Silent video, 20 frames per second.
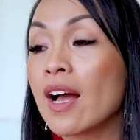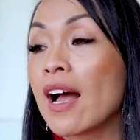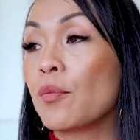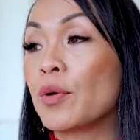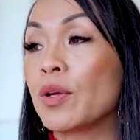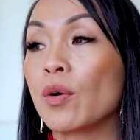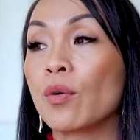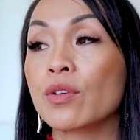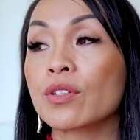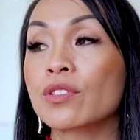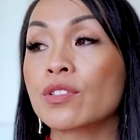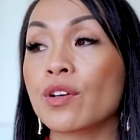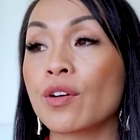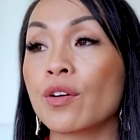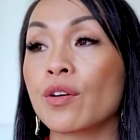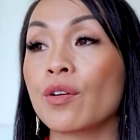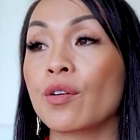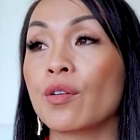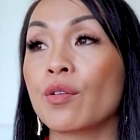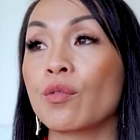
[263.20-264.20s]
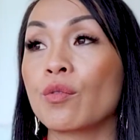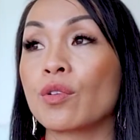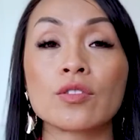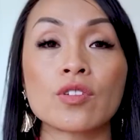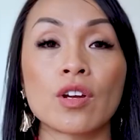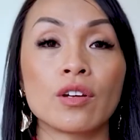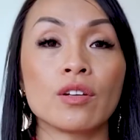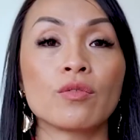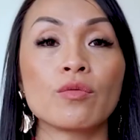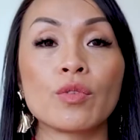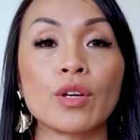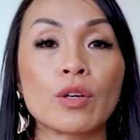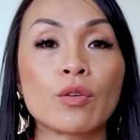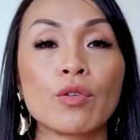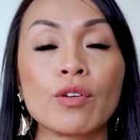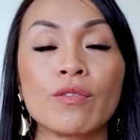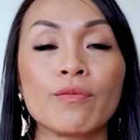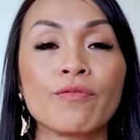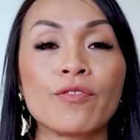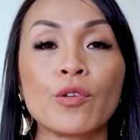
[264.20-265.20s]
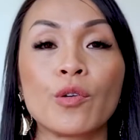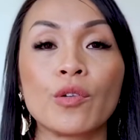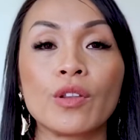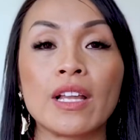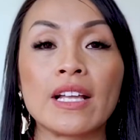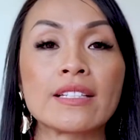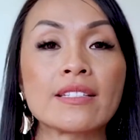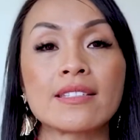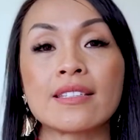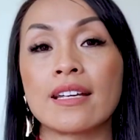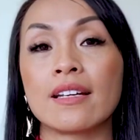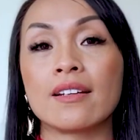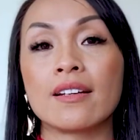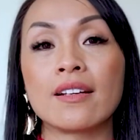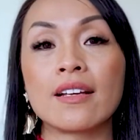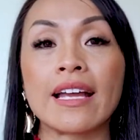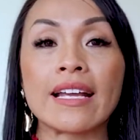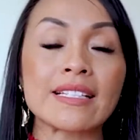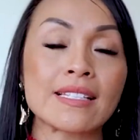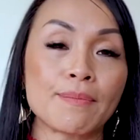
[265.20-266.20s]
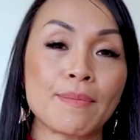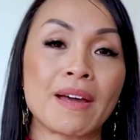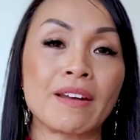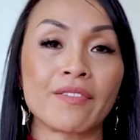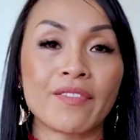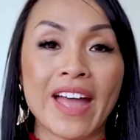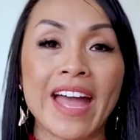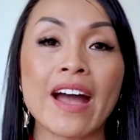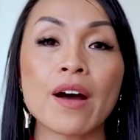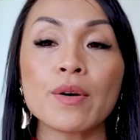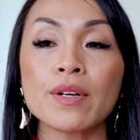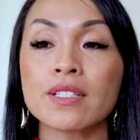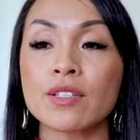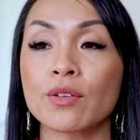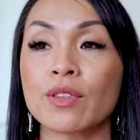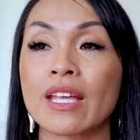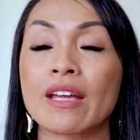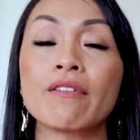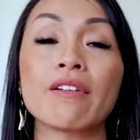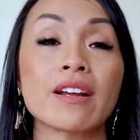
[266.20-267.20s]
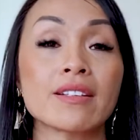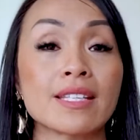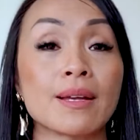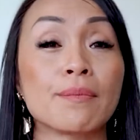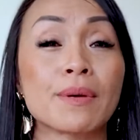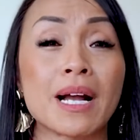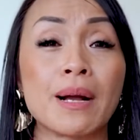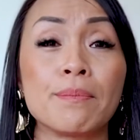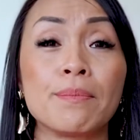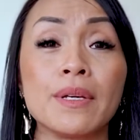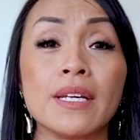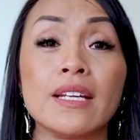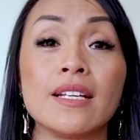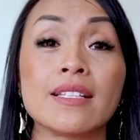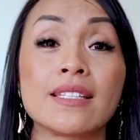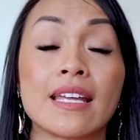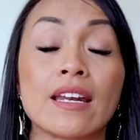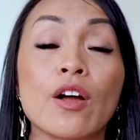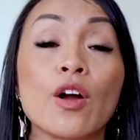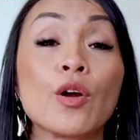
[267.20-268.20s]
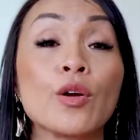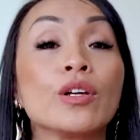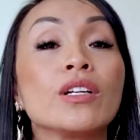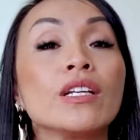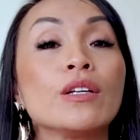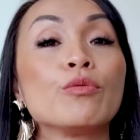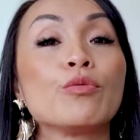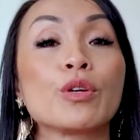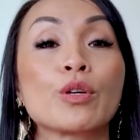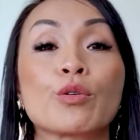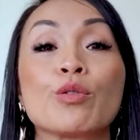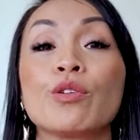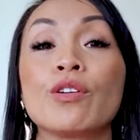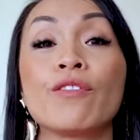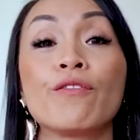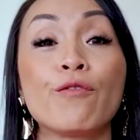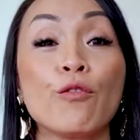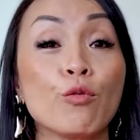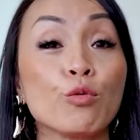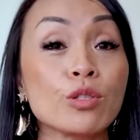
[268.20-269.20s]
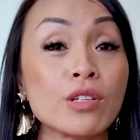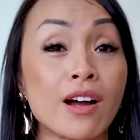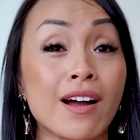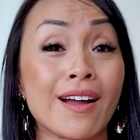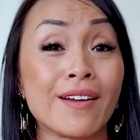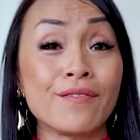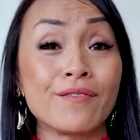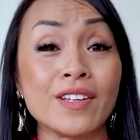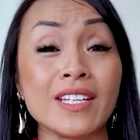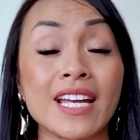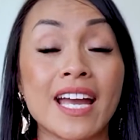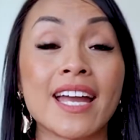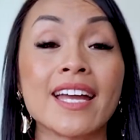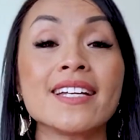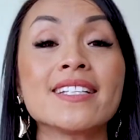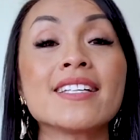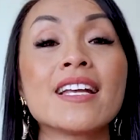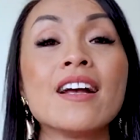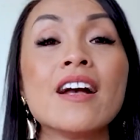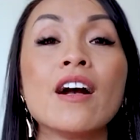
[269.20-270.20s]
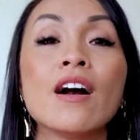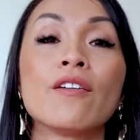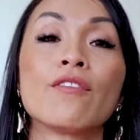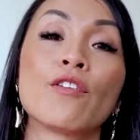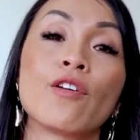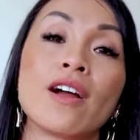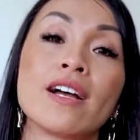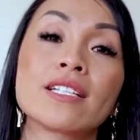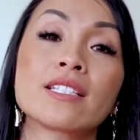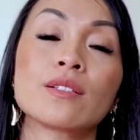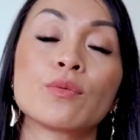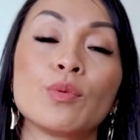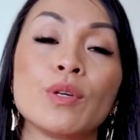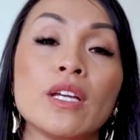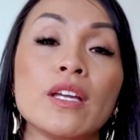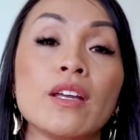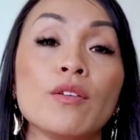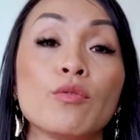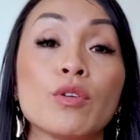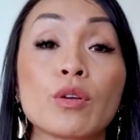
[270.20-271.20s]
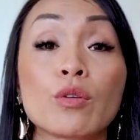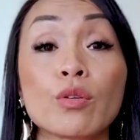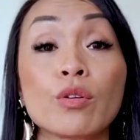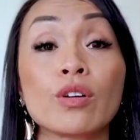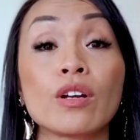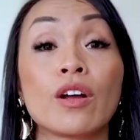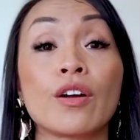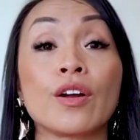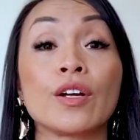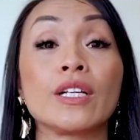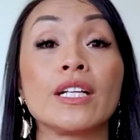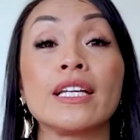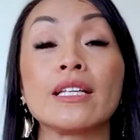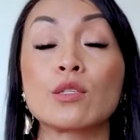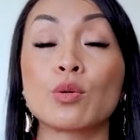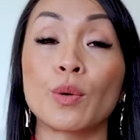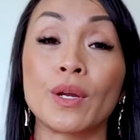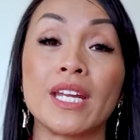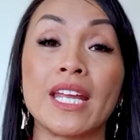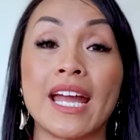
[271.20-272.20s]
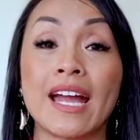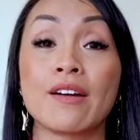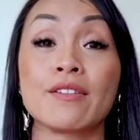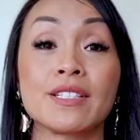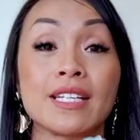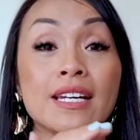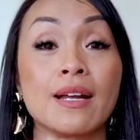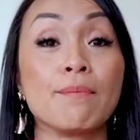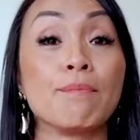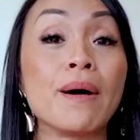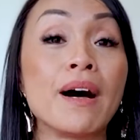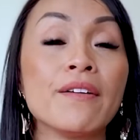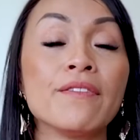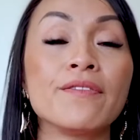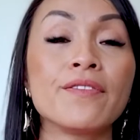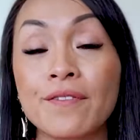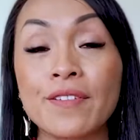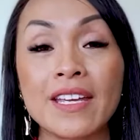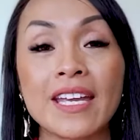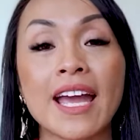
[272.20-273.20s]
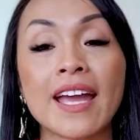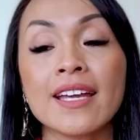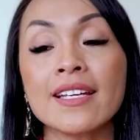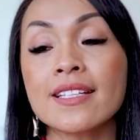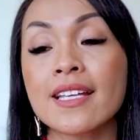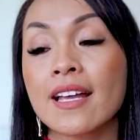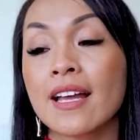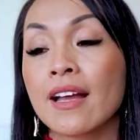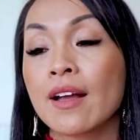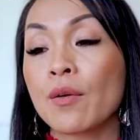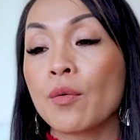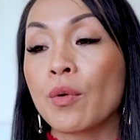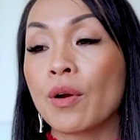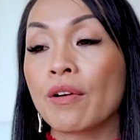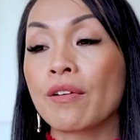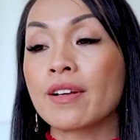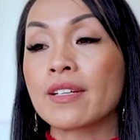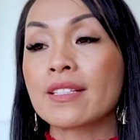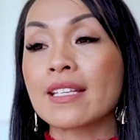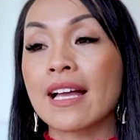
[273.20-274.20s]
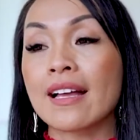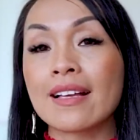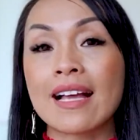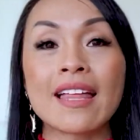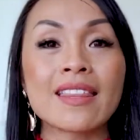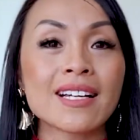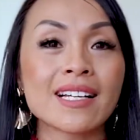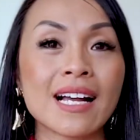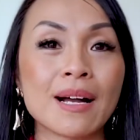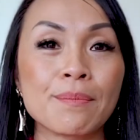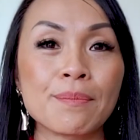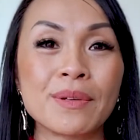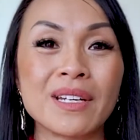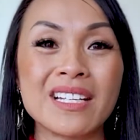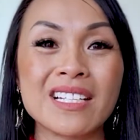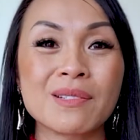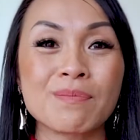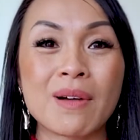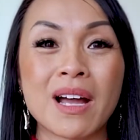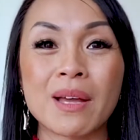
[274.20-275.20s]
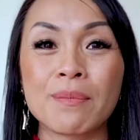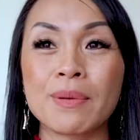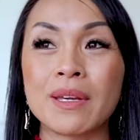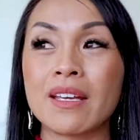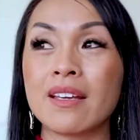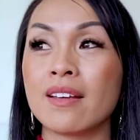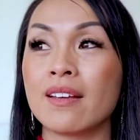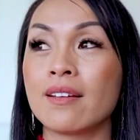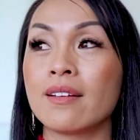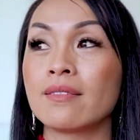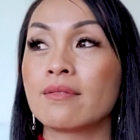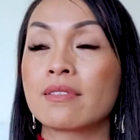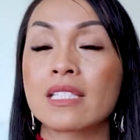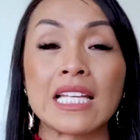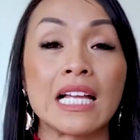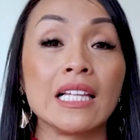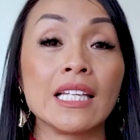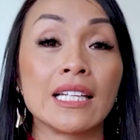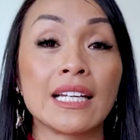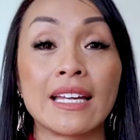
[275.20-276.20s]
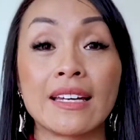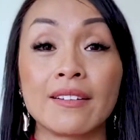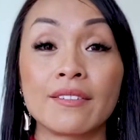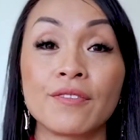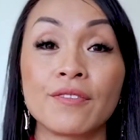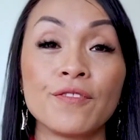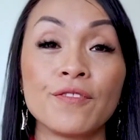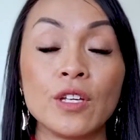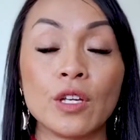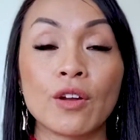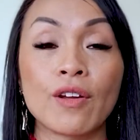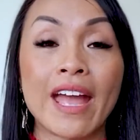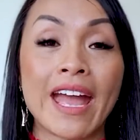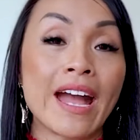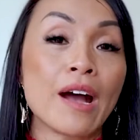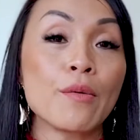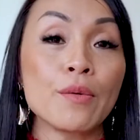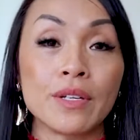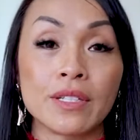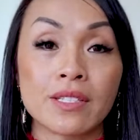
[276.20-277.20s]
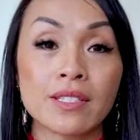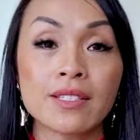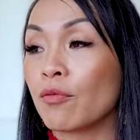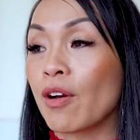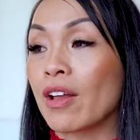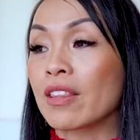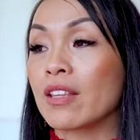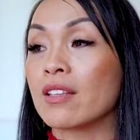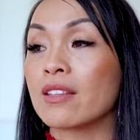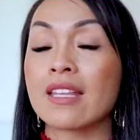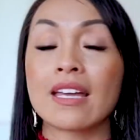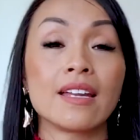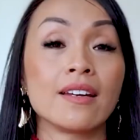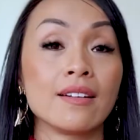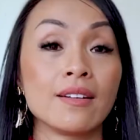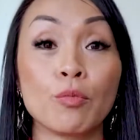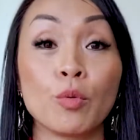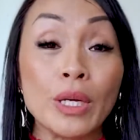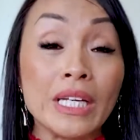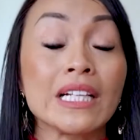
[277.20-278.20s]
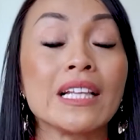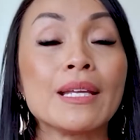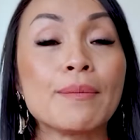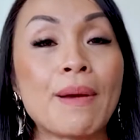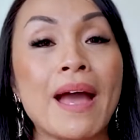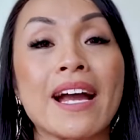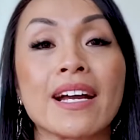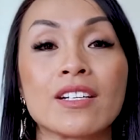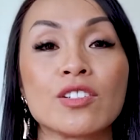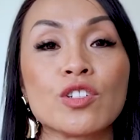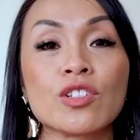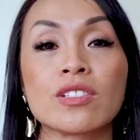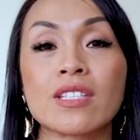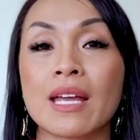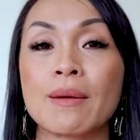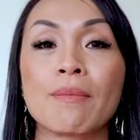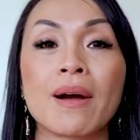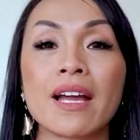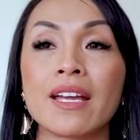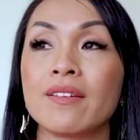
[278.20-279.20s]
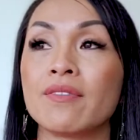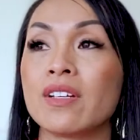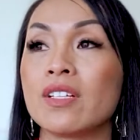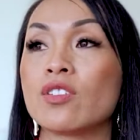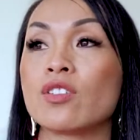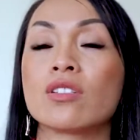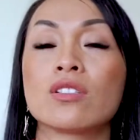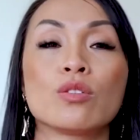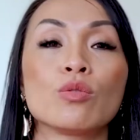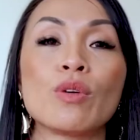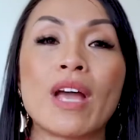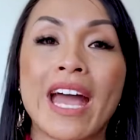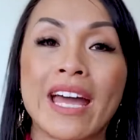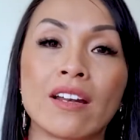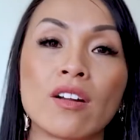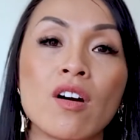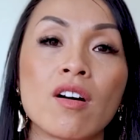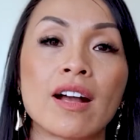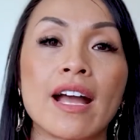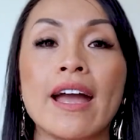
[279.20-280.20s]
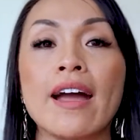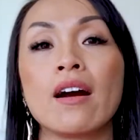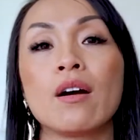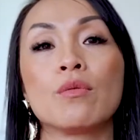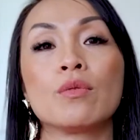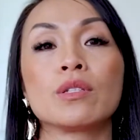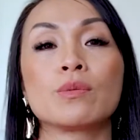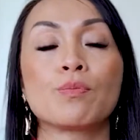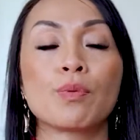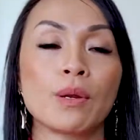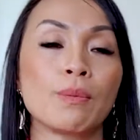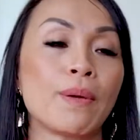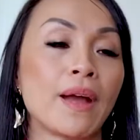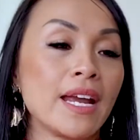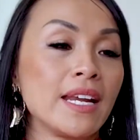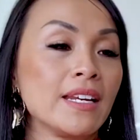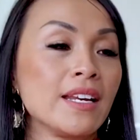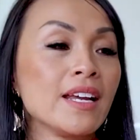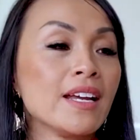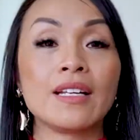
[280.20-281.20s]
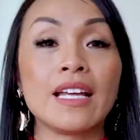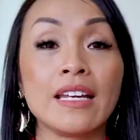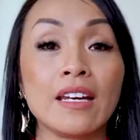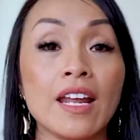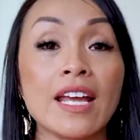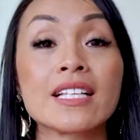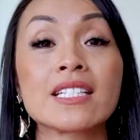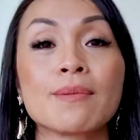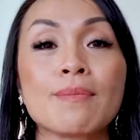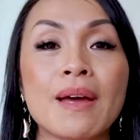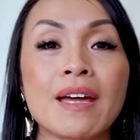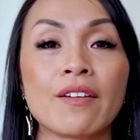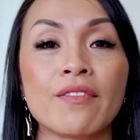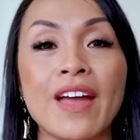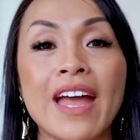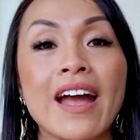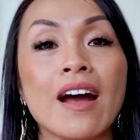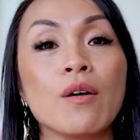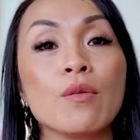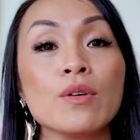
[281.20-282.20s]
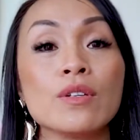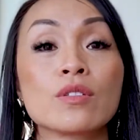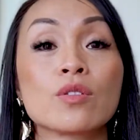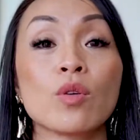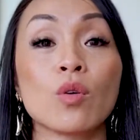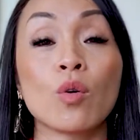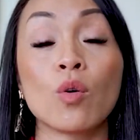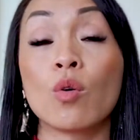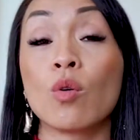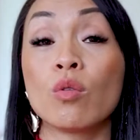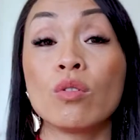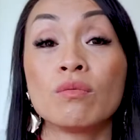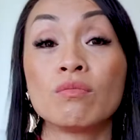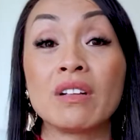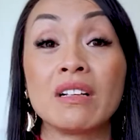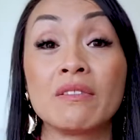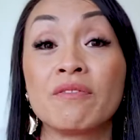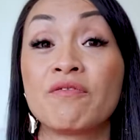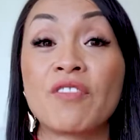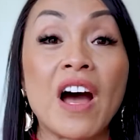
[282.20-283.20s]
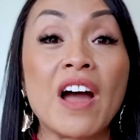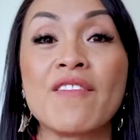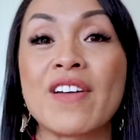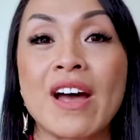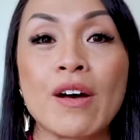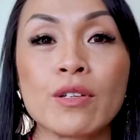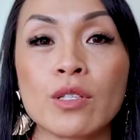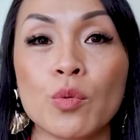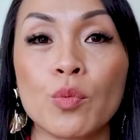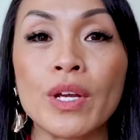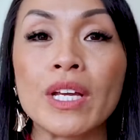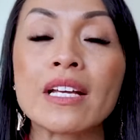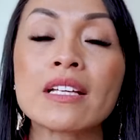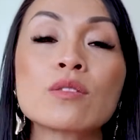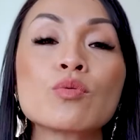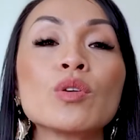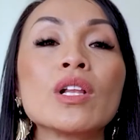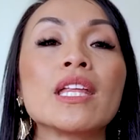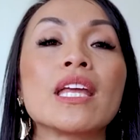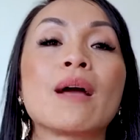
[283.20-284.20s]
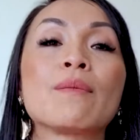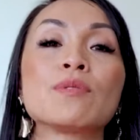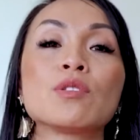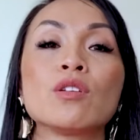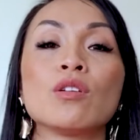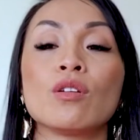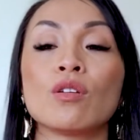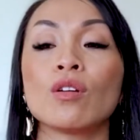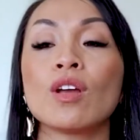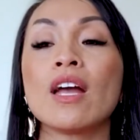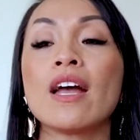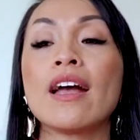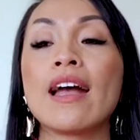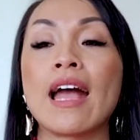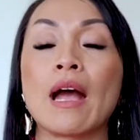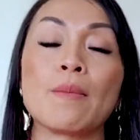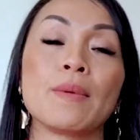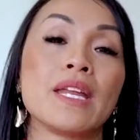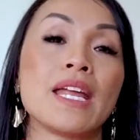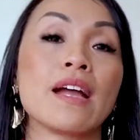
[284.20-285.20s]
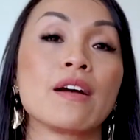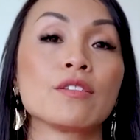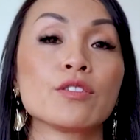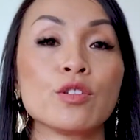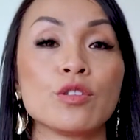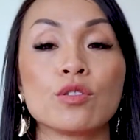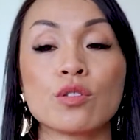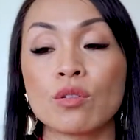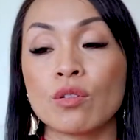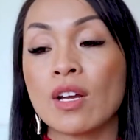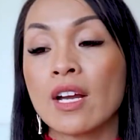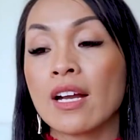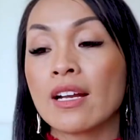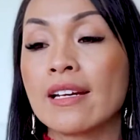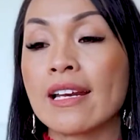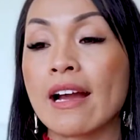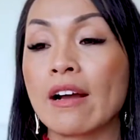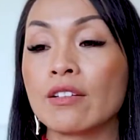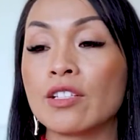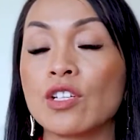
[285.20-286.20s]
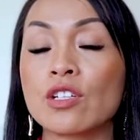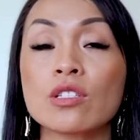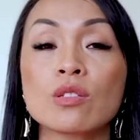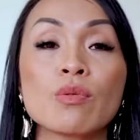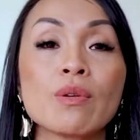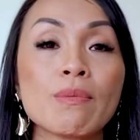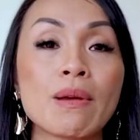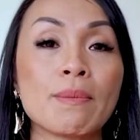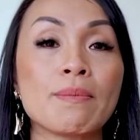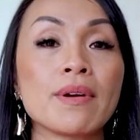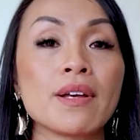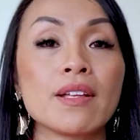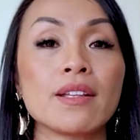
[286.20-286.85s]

We also don't recruit for less than X amount of hours. So there are some companies that only recruit full-time VAs. For us, we recruit only 20 hours and above VAs, whereas other companies might be selling at hours rather than weekly packages. They might even just do ad hoc hours, prepaid X amount of hours, or 5 hours a week. It's really up to you how many hours you do. Now, just remember